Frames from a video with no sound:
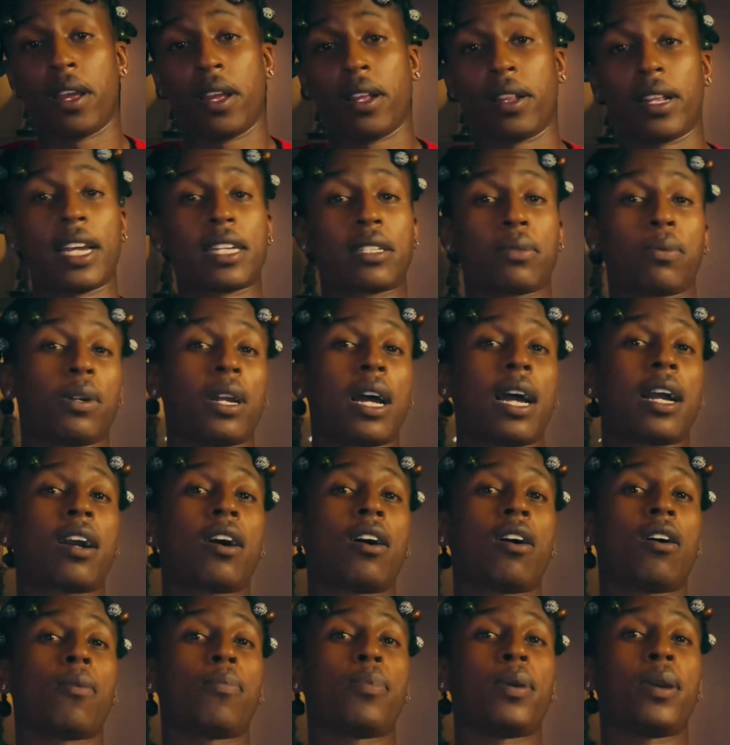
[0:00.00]
That's what I
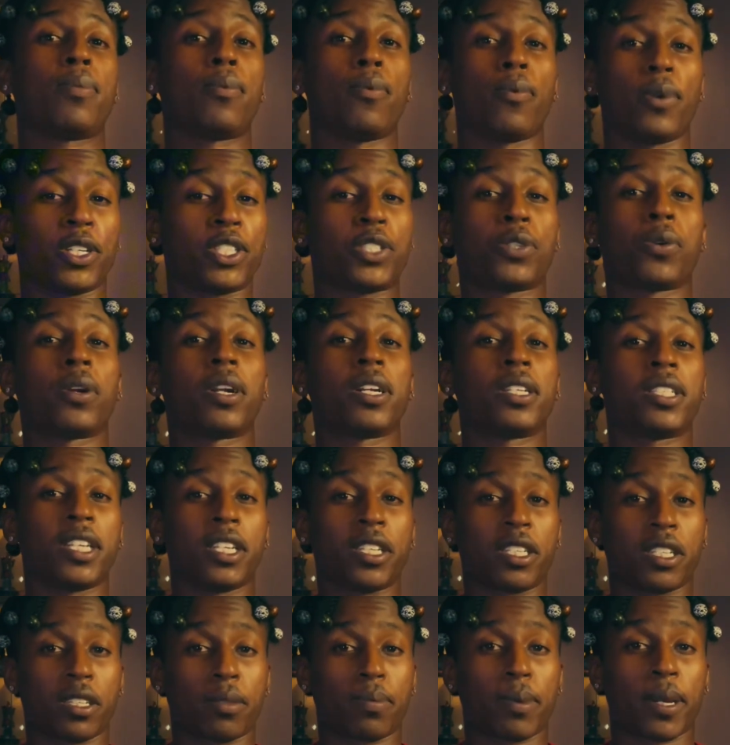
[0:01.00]
call people with short
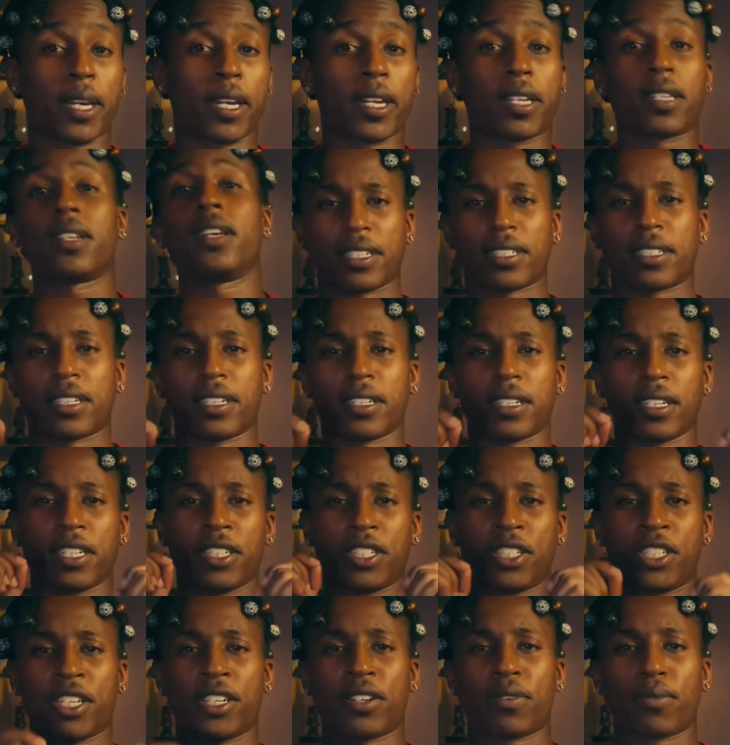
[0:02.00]
attention spans.
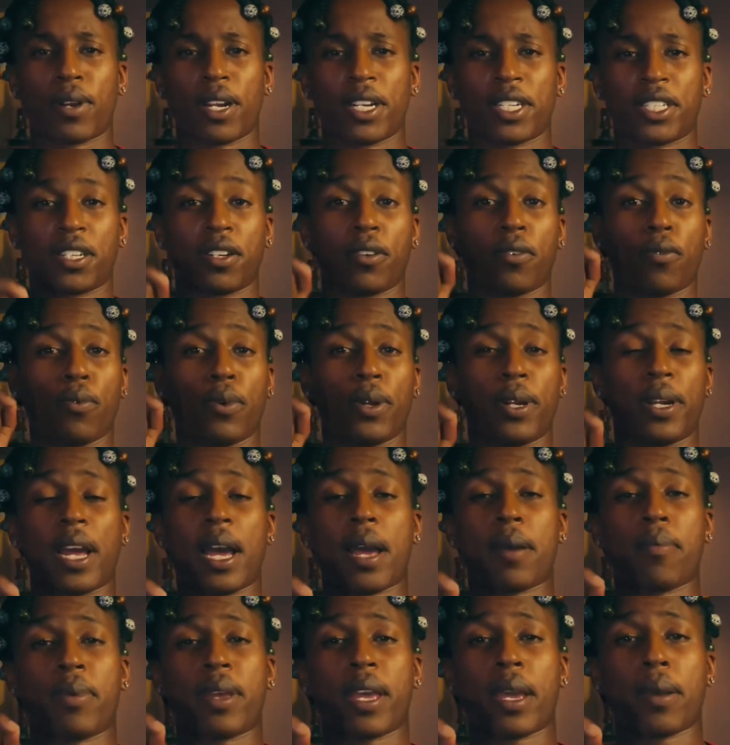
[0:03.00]
This generation would
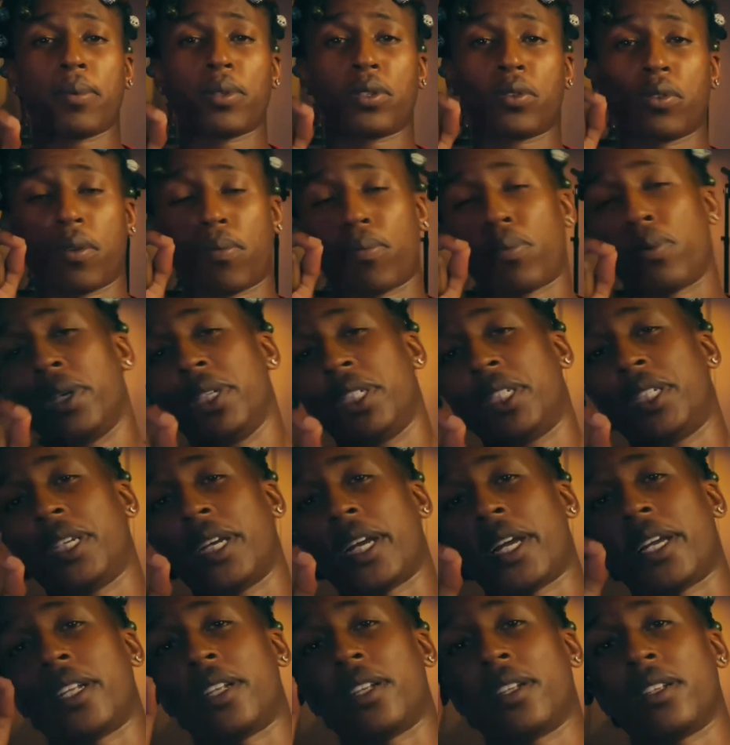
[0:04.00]
not be able to
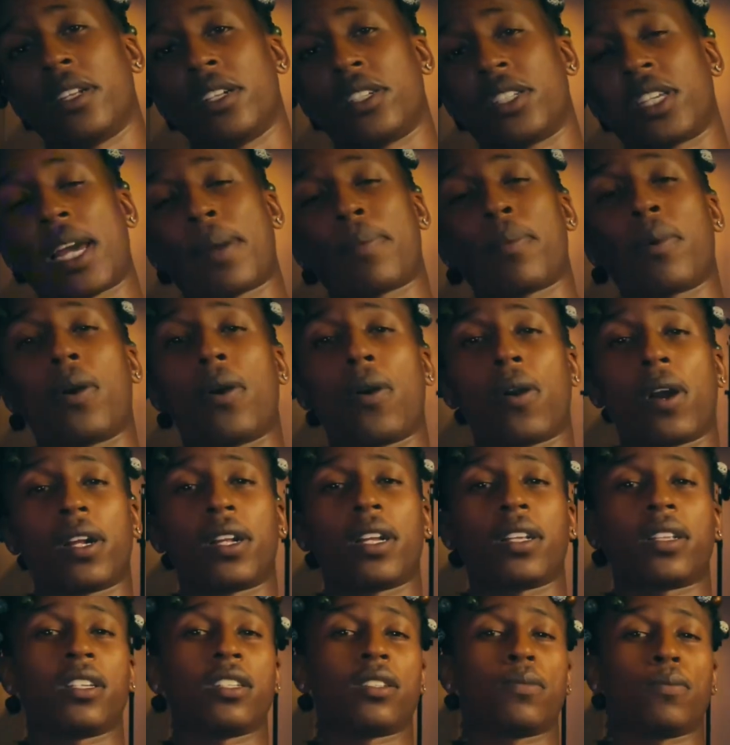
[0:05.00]
appreciate the type of art
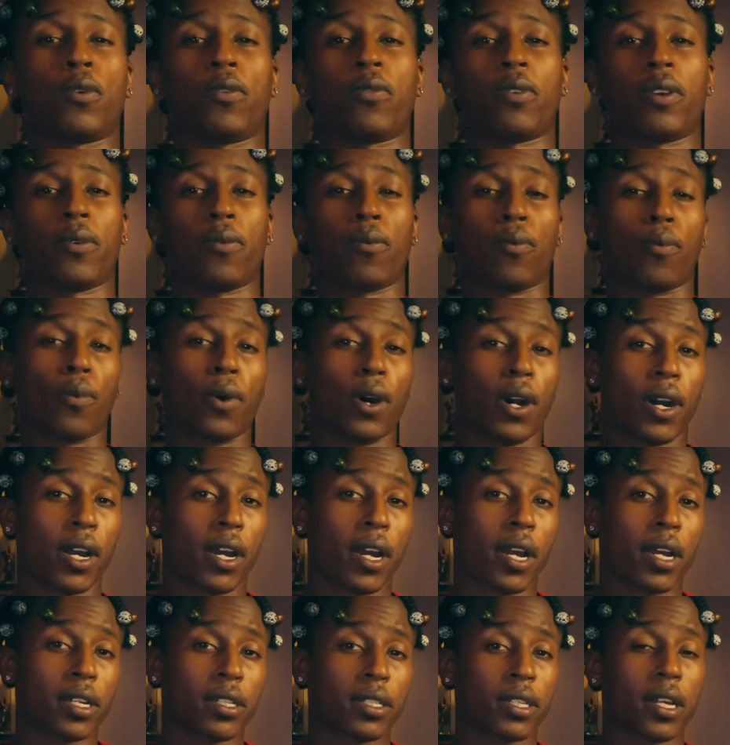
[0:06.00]
that this movie
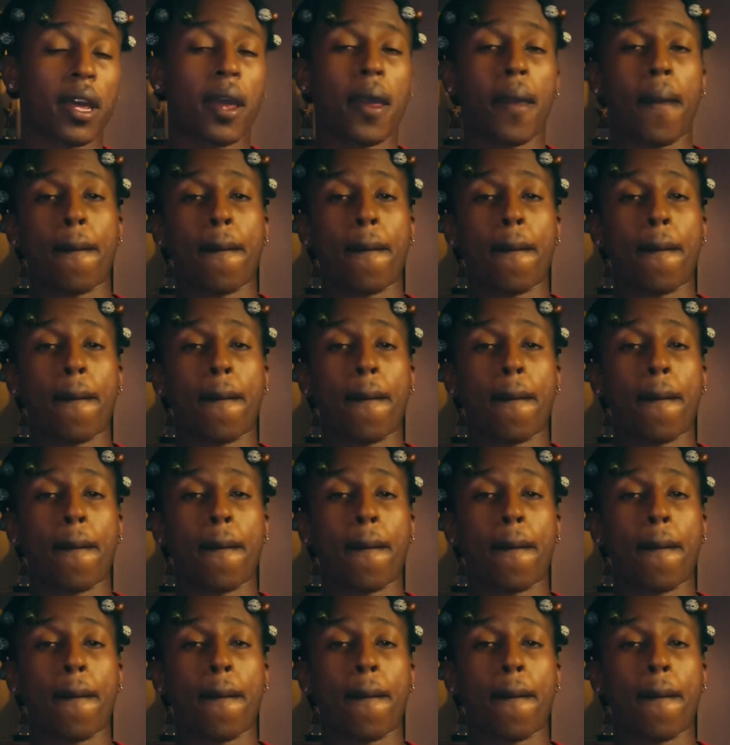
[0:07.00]
was.